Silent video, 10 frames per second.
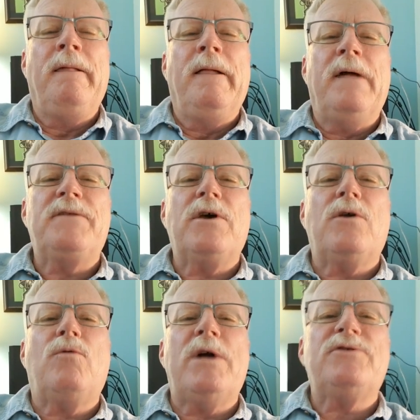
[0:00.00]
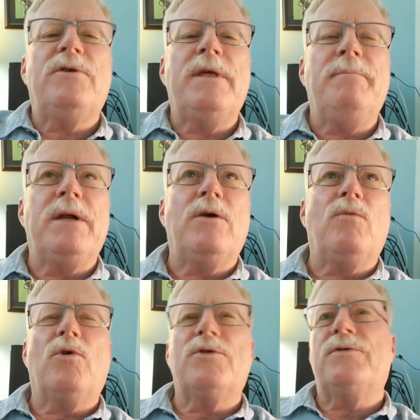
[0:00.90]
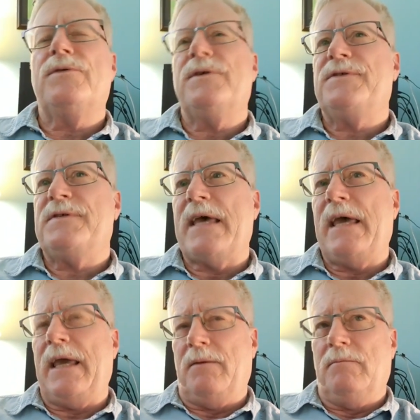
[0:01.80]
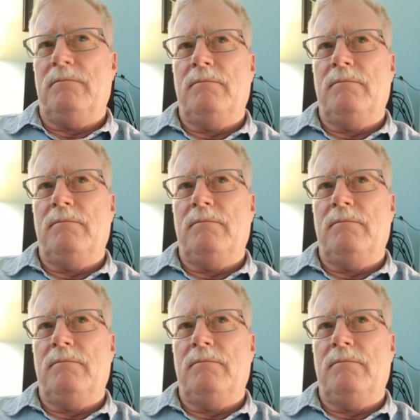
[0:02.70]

That's a good question. Are they better or worse or the same?